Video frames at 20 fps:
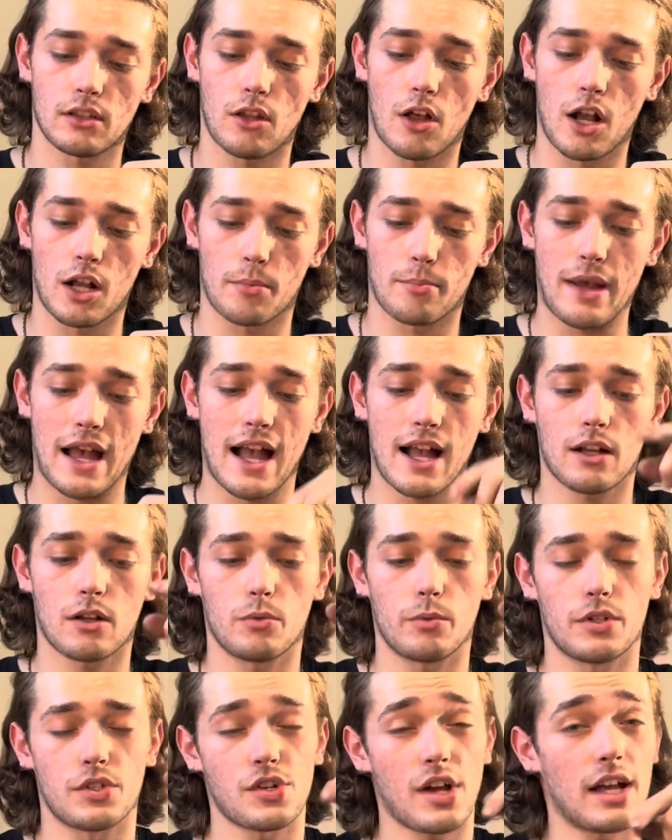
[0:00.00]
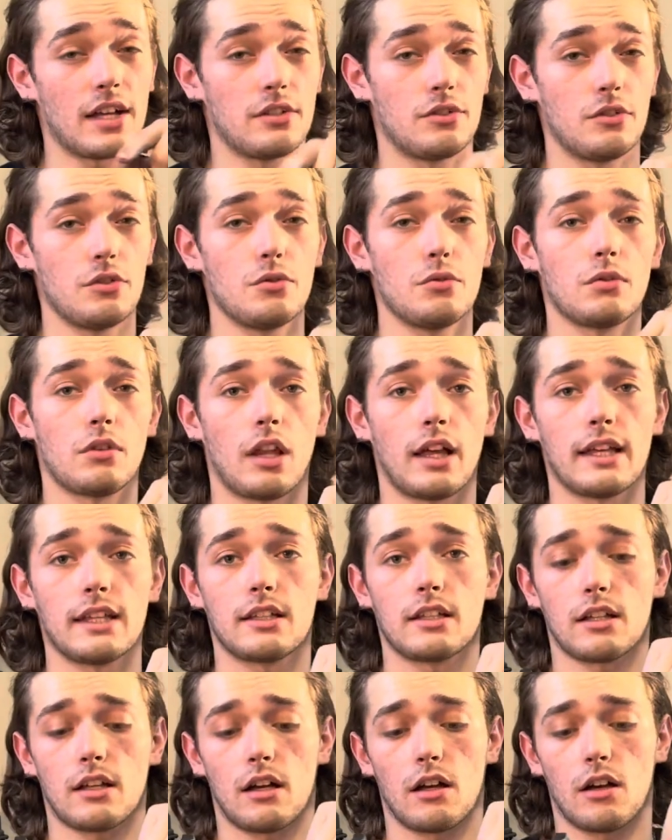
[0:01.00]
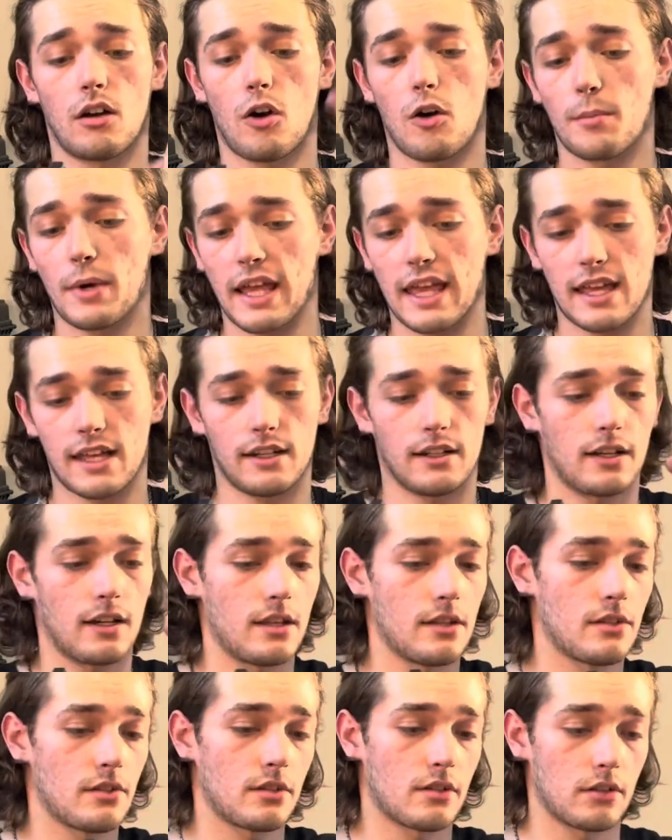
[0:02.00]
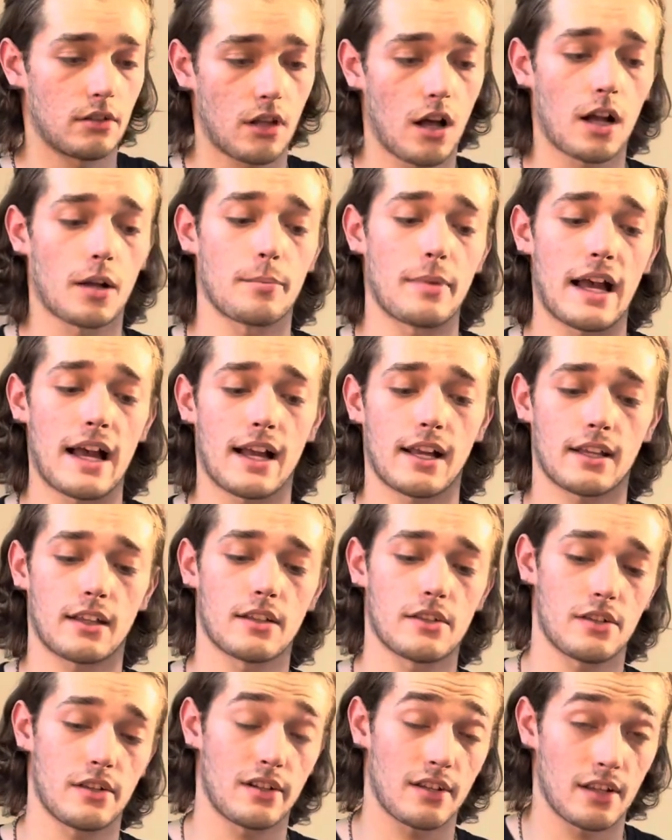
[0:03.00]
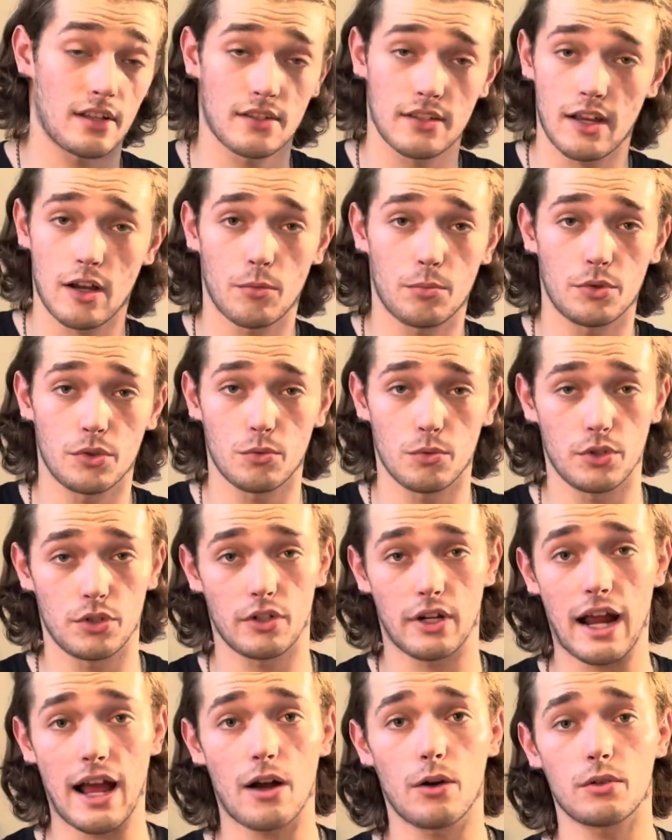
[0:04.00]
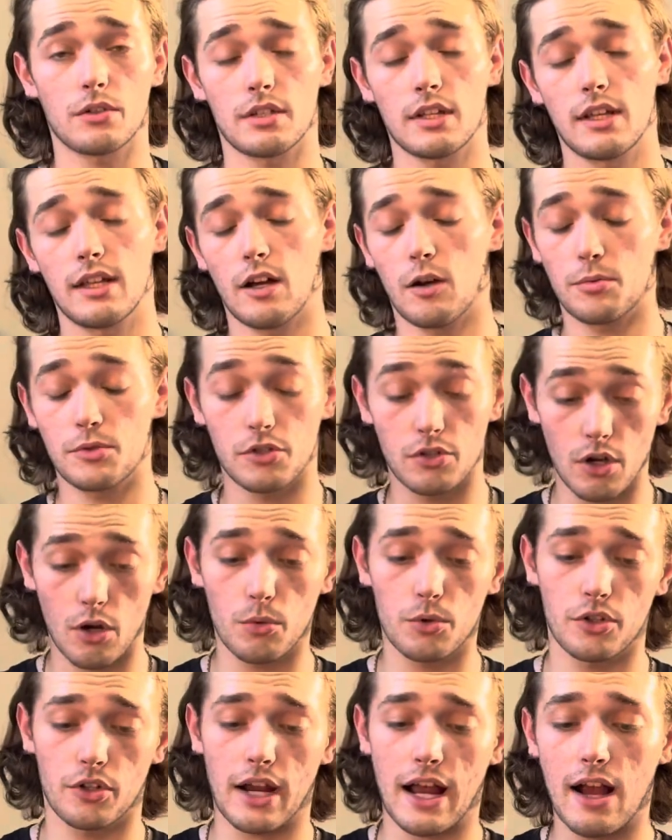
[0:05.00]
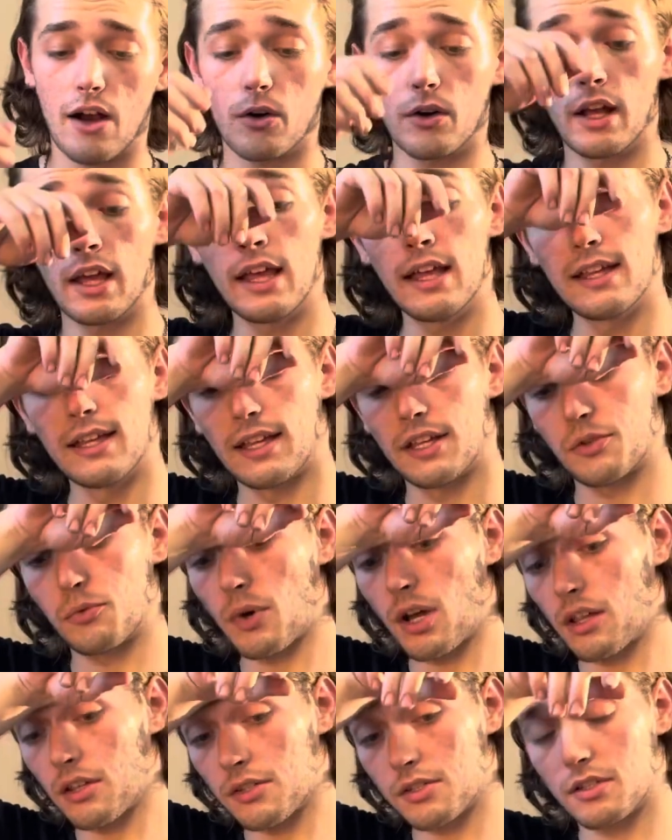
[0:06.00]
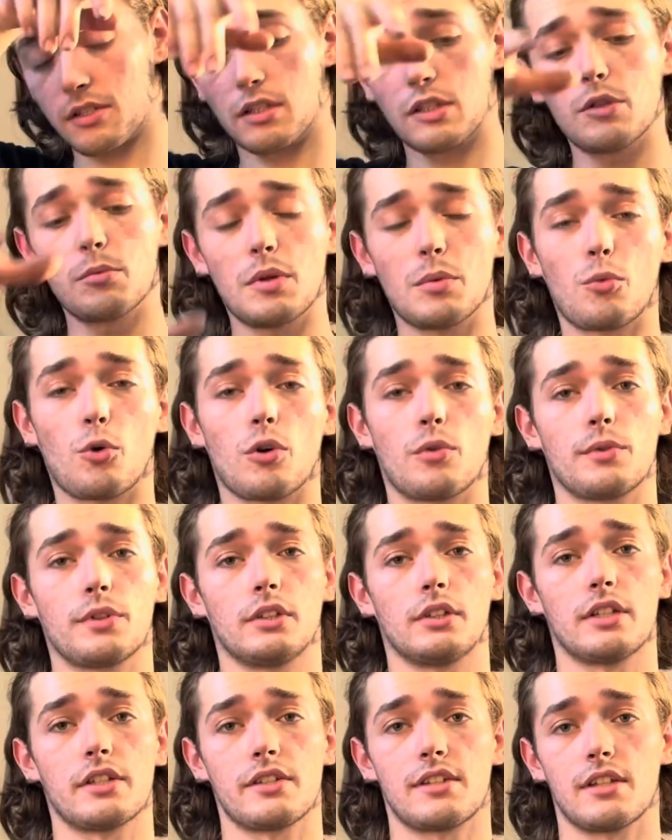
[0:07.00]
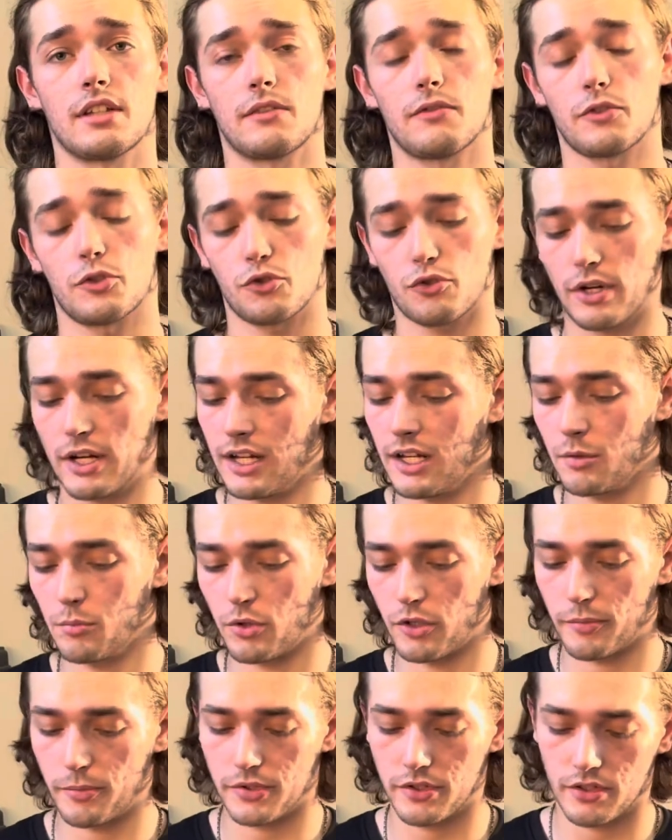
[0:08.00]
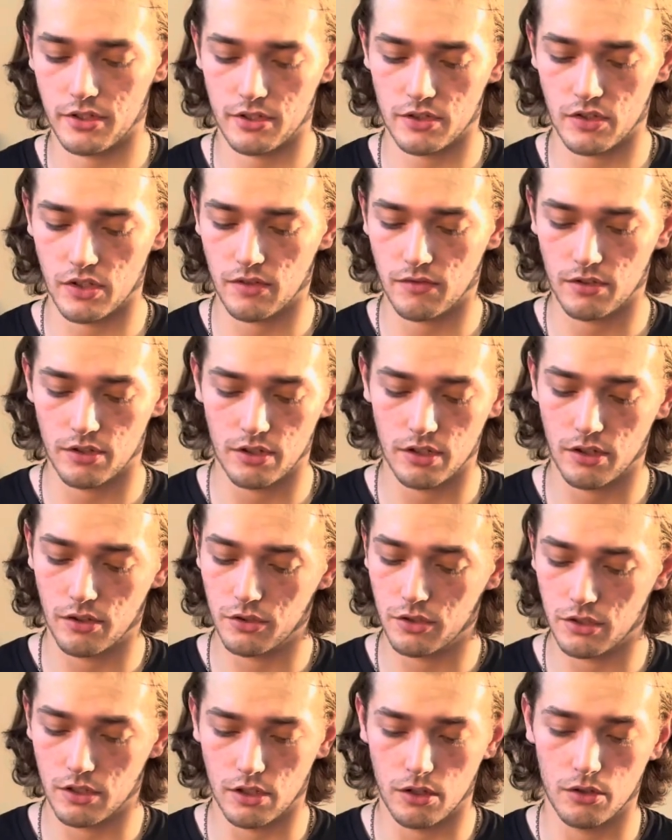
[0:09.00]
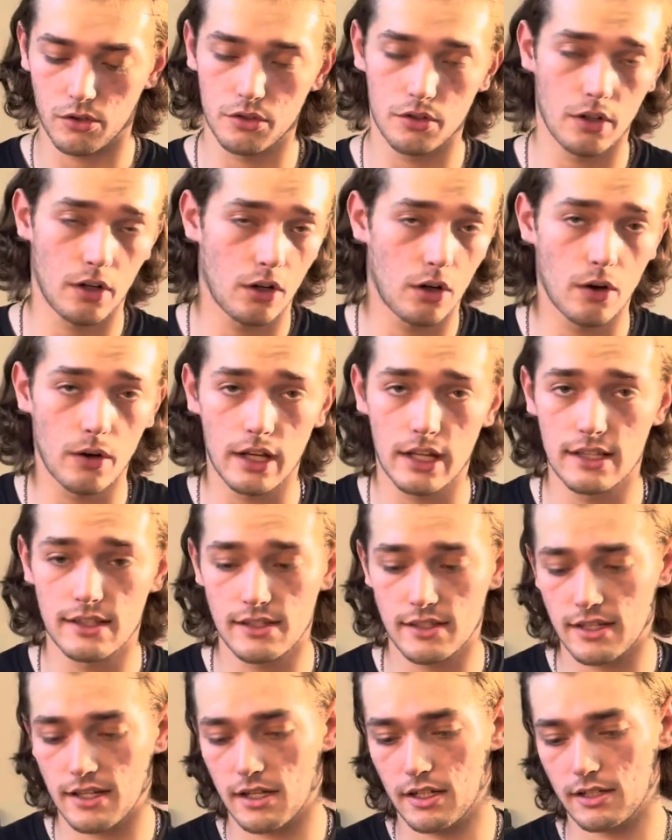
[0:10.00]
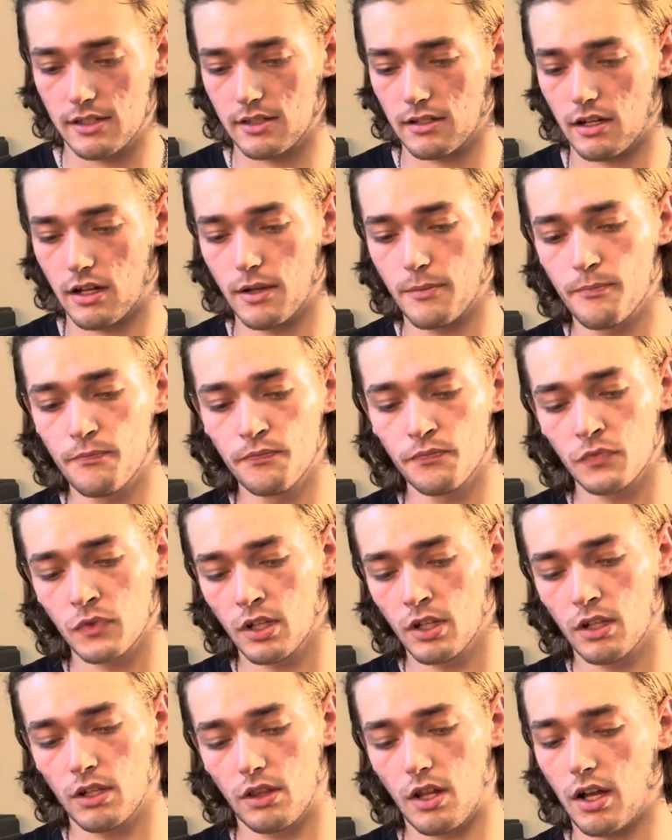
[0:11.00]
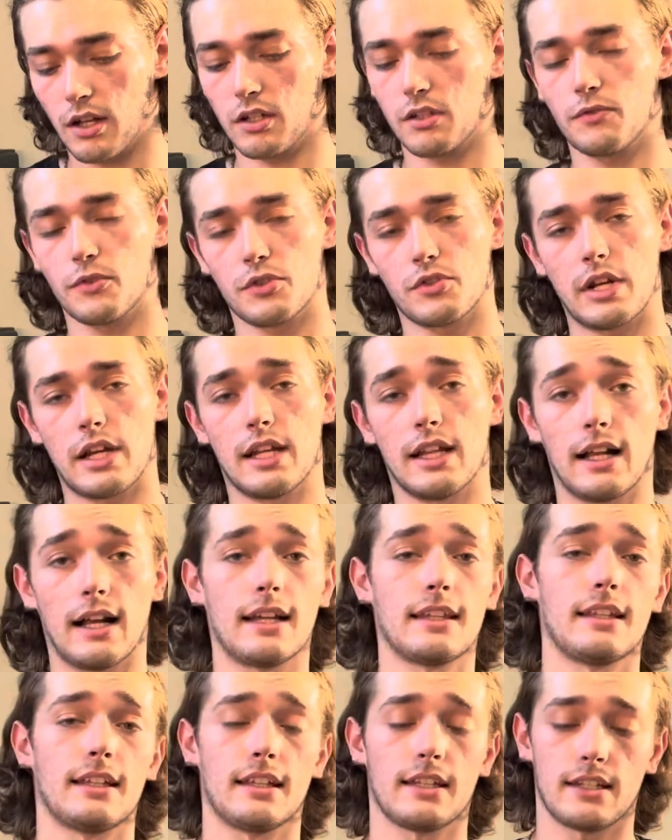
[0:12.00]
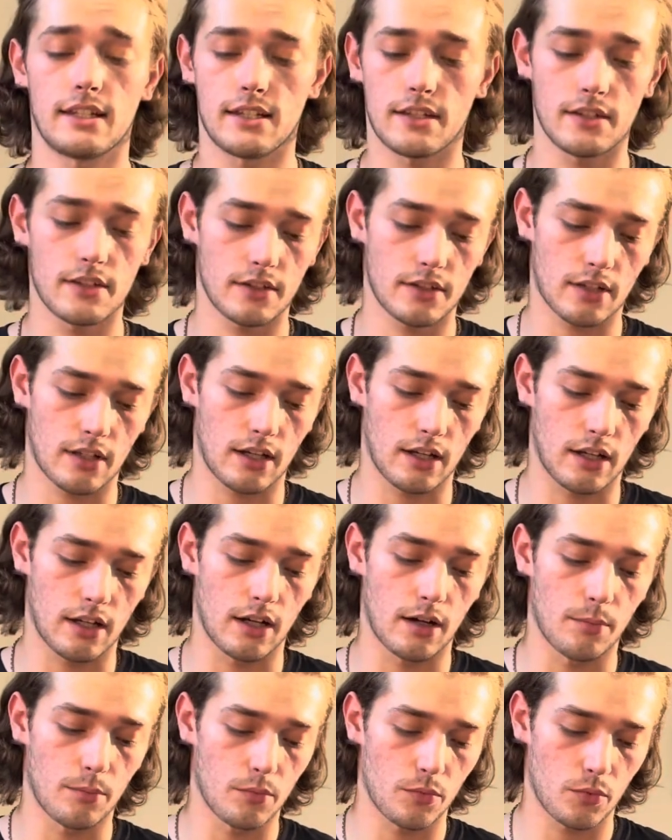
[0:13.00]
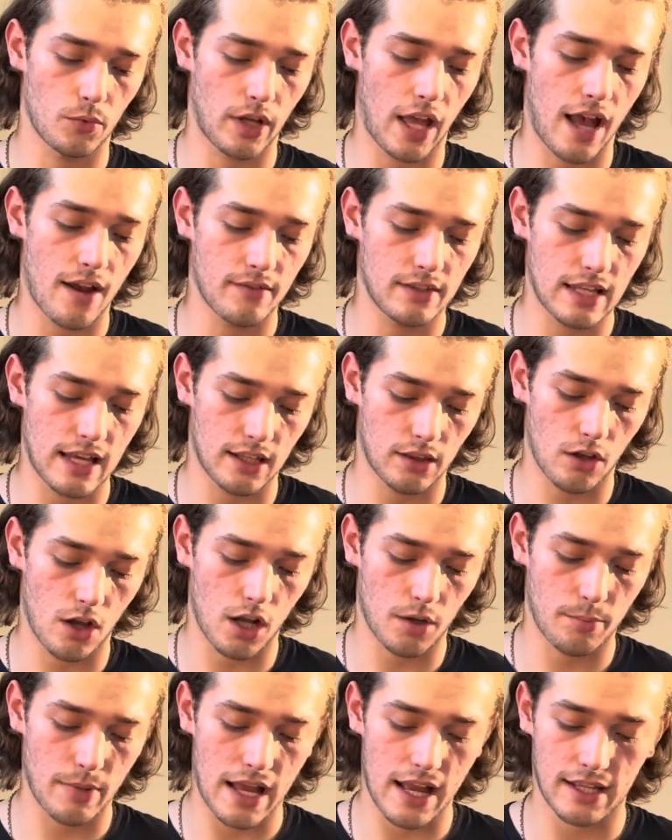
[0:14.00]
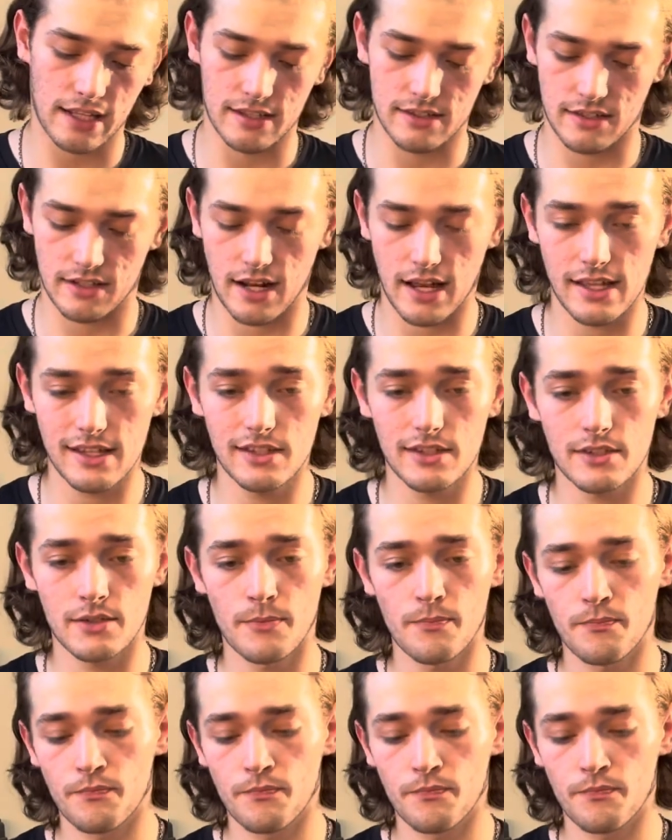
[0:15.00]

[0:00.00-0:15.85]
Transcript: lock back, which I do like all my handguns to lock back because it does help you when you're out. Helps you know when you're out, as well as it's a little bit more realistic for training purposes, even though, you know, you go ahead and say it's not good for training. I think it is. Having that lock back is nice.